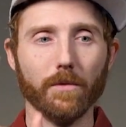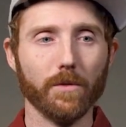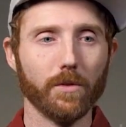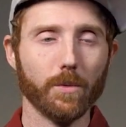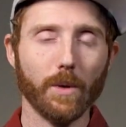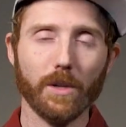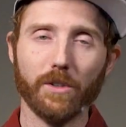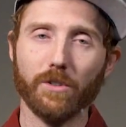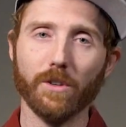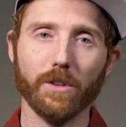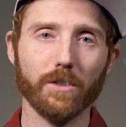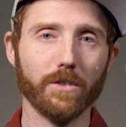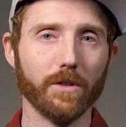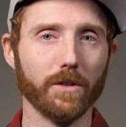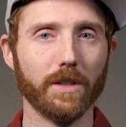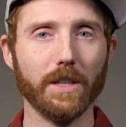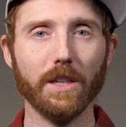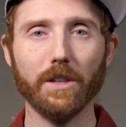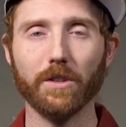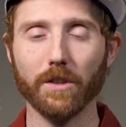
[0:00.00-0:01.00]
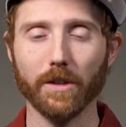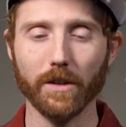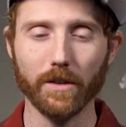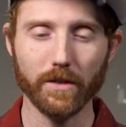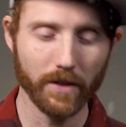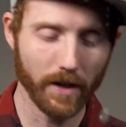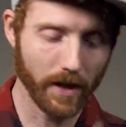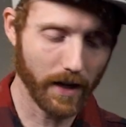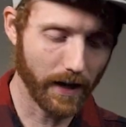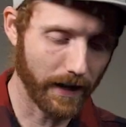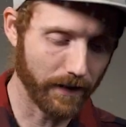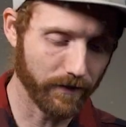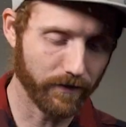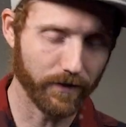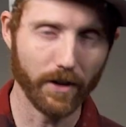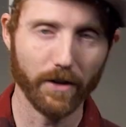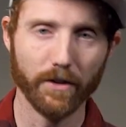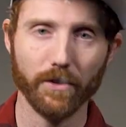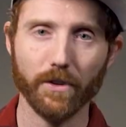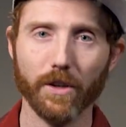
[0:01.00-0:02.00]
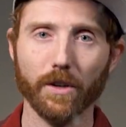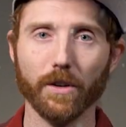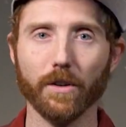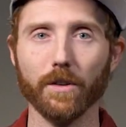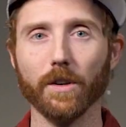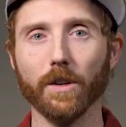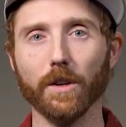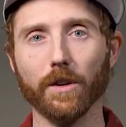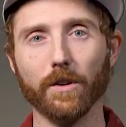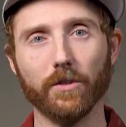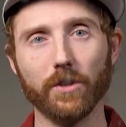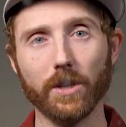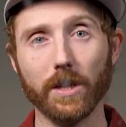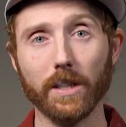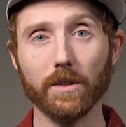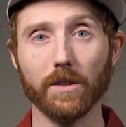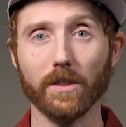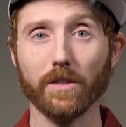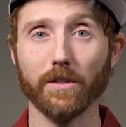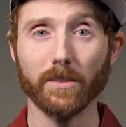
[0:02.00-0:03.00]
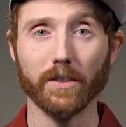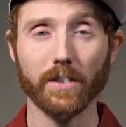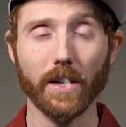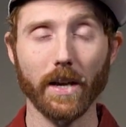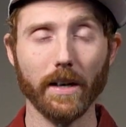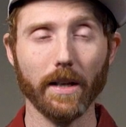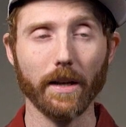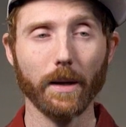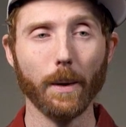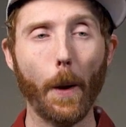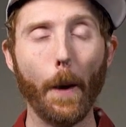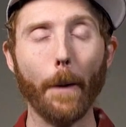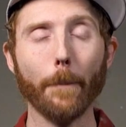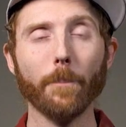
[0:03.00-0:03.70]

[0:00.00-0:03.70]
sweatshirts or t-shirts and fit under your jeans as you're skating.